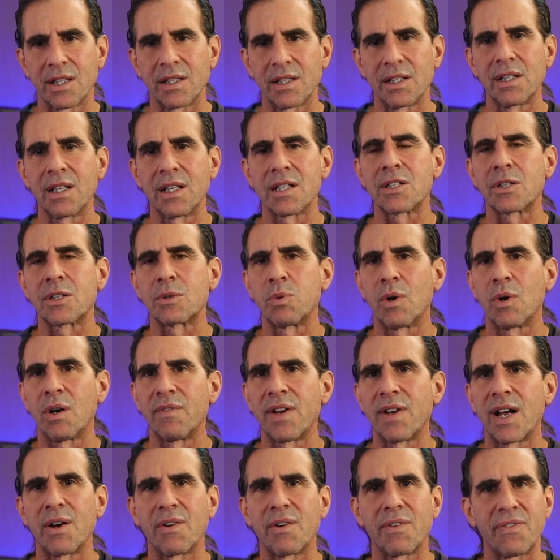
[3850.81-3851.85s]
As little as a
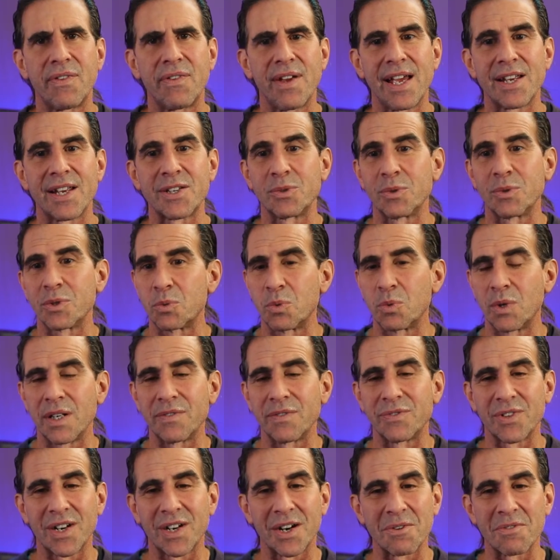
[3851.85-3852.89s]
12-hour fast to a
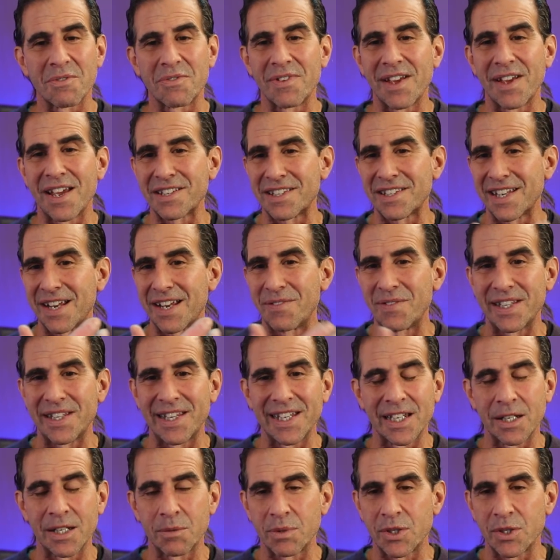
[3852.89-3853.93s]
24-hour fast and
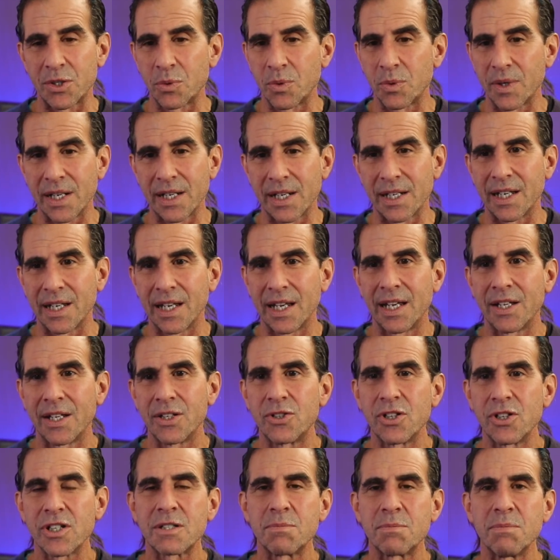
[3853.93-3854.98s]
everything in between
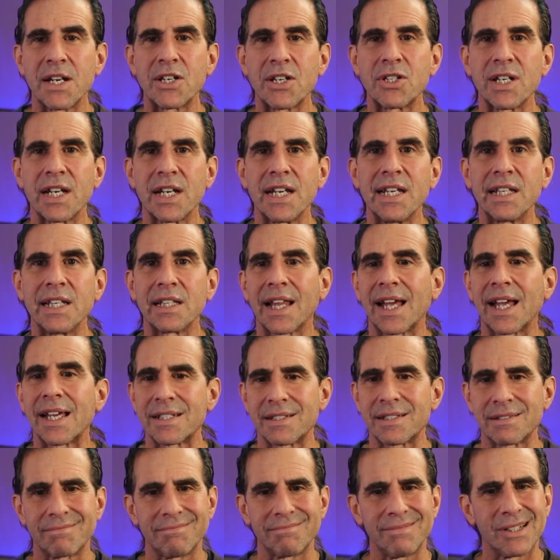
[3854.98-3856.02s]
just makes you eat
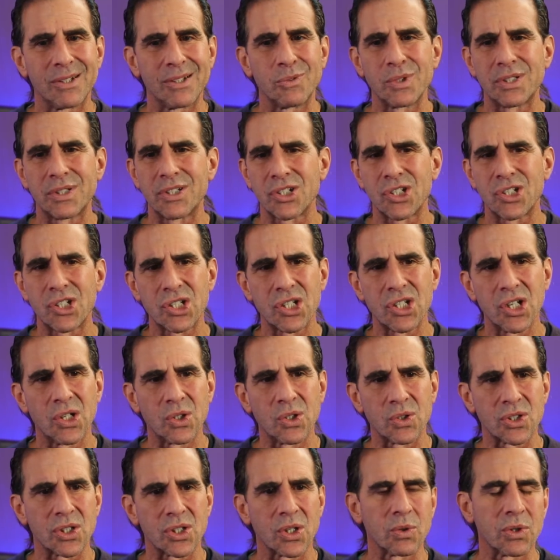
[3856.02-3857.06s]
less, which is
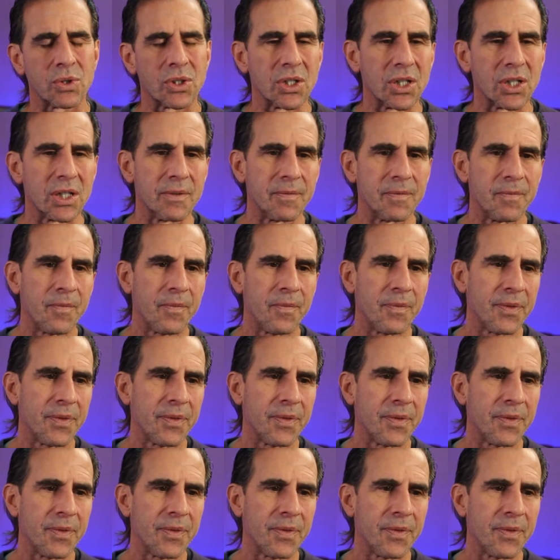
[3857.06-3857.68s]
so good.